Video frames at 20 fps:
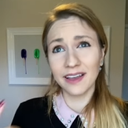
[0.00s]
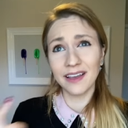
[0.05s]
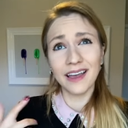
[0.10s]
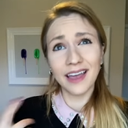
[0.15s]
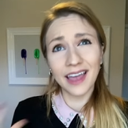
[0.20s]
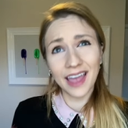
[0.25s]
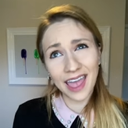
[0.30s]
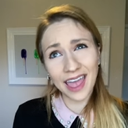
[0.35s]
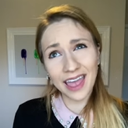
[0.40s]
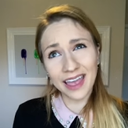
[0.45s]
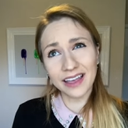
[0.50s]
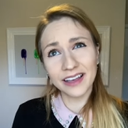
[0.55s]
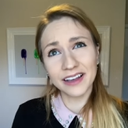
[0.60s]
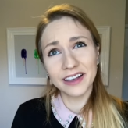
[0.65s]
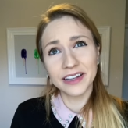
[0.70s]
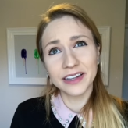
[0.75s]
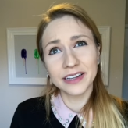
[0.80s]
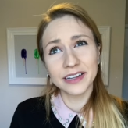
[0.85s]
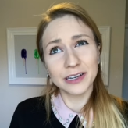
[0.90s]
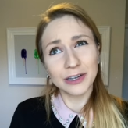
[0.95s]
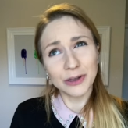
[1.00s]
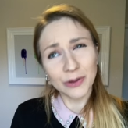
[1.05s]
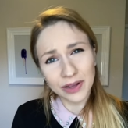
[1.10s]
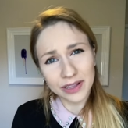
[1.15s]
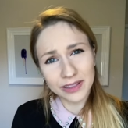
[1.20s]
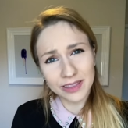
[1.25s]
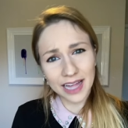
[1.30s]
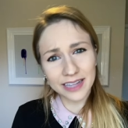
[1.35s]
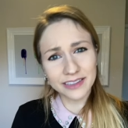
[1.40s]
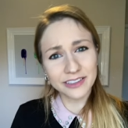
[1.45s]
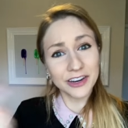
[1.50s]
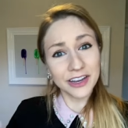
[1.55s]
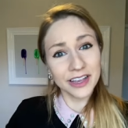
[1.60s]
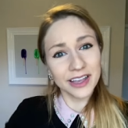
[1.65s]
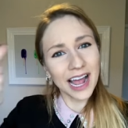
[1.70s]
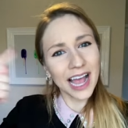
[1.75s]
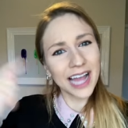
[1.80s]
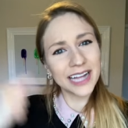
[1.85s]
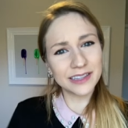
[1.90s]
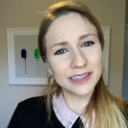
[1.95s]
hey, look at that,
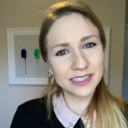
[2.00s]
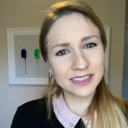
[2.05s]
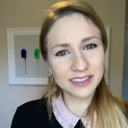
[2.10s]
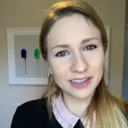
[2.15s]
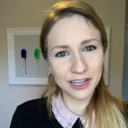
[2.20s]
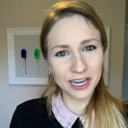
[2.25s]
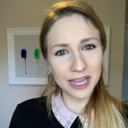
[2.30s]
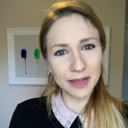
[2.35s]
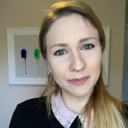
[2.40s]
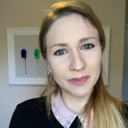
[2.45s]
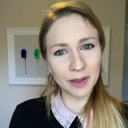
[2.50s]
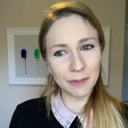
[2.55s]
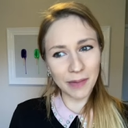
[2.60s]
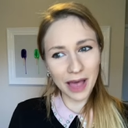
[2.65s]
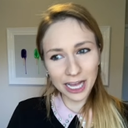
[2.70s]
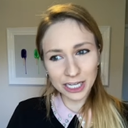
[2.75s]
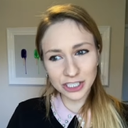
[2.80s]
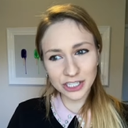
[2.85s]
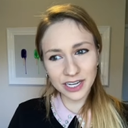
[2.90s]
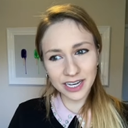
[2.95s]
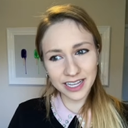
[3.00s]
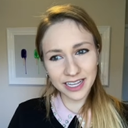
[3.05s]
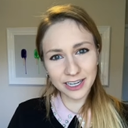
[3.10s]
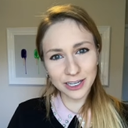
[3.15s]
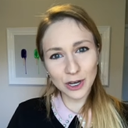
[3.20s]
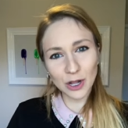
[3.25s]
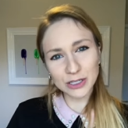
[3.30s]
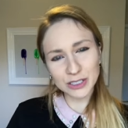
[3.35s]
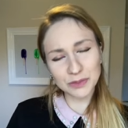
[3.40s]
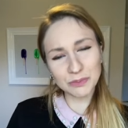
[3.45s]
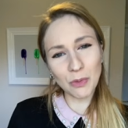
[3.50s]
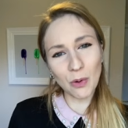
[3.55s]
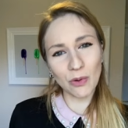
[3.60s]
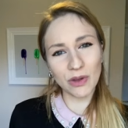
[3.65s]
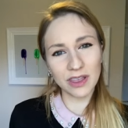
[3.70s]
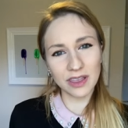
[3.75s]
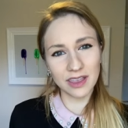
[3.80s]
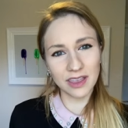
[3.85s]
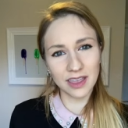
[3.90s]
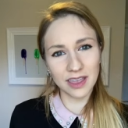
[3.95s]
rewrite the script. I'm actually not
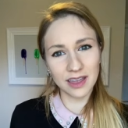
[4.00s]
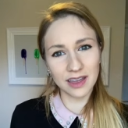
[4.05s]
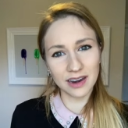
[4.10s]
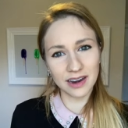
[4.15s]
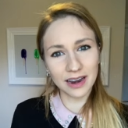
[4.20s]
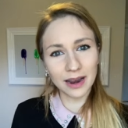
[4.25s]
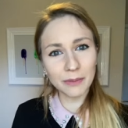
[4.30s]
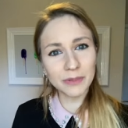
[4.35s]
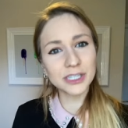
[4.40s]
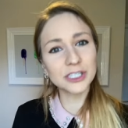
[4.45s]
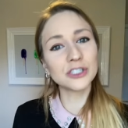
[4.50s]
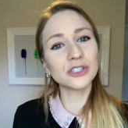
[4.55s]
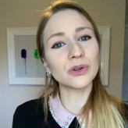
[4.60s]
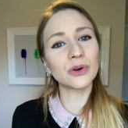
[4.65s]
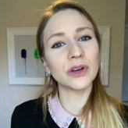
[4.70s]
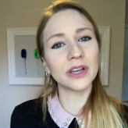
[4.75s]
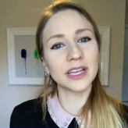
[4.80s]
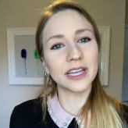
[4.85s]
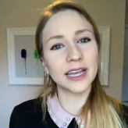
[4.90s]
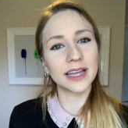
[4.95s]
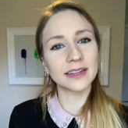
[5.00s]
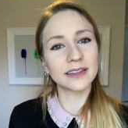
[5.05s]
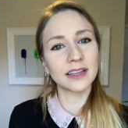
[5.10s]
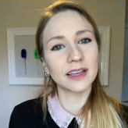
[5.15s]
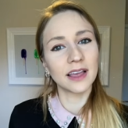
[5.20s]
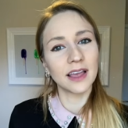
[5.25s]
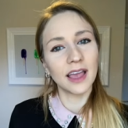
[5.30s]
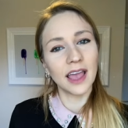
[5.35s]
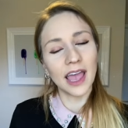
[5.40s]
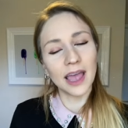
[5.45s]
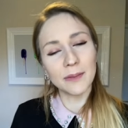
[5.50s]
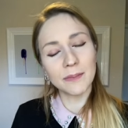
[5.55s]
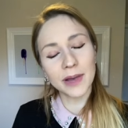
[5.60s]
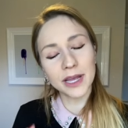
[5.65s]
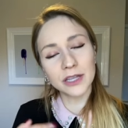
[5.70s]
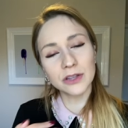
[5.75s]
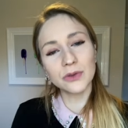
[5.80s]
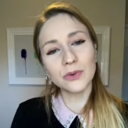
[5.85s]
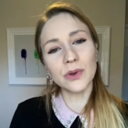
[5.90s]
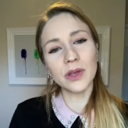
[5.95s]
smoking here and I'm enjoying it. And by
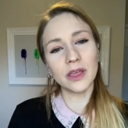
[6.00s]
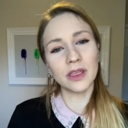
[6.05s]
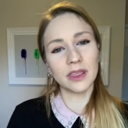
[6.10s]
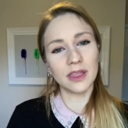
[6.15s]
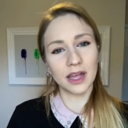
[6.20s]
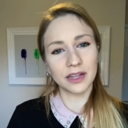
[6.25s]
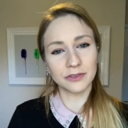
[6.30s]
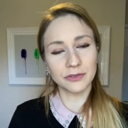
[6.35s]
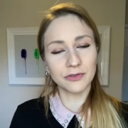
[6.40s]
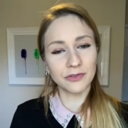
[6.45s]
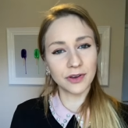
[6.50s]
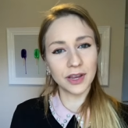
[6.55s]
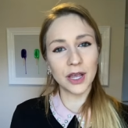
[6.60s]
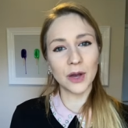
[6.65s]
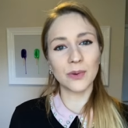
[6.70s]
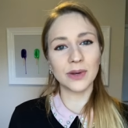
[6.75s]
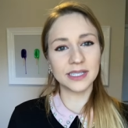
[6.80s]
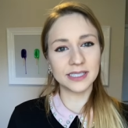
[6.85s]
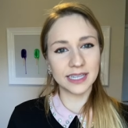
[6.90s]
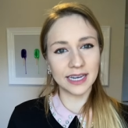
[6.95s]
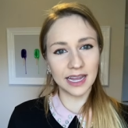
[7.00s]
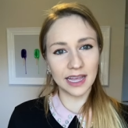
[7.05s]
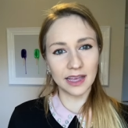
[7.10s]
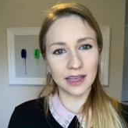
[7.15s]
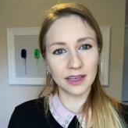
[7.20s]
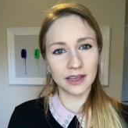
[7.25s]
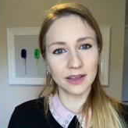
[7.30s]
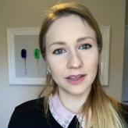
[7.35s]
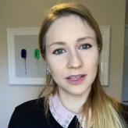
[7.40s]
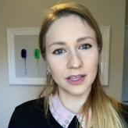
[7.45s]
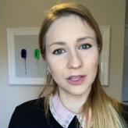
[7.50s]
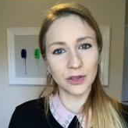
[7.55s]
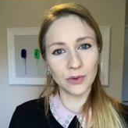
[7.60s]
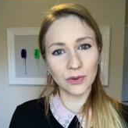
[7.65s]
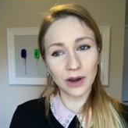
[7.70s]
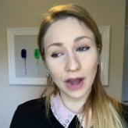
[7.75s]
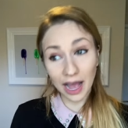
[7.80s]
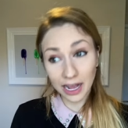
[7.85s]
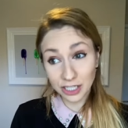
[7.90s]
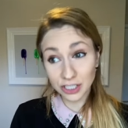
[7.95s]
doing that frequently, you're
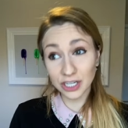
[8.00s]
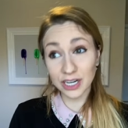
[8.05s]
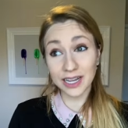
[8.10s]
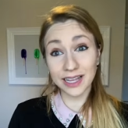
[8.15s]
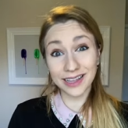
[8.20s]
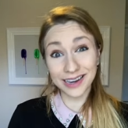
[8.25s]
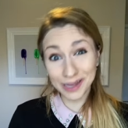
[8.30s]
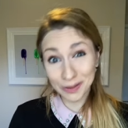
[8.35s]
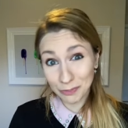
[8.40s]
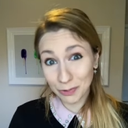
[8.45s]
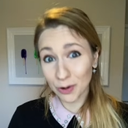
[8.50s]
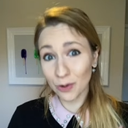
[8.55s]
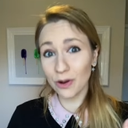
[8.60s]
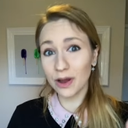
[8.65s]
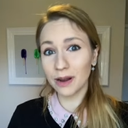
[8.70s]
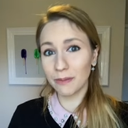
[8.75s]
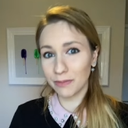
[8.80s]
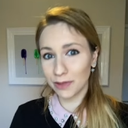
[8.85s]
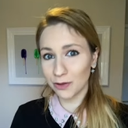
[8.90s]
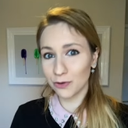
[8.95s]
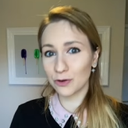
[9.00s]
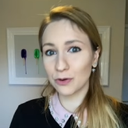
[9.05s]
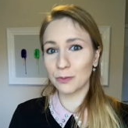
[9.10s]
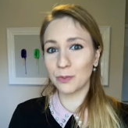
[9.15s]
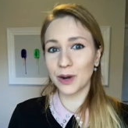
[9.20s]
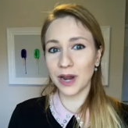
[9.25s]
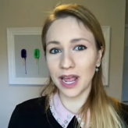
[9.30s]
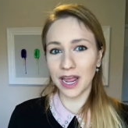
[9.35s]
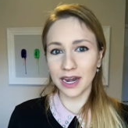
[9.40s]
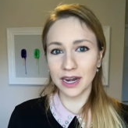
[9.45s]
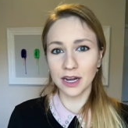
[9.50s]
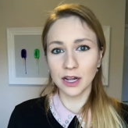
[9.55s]
actually reprogramming your brain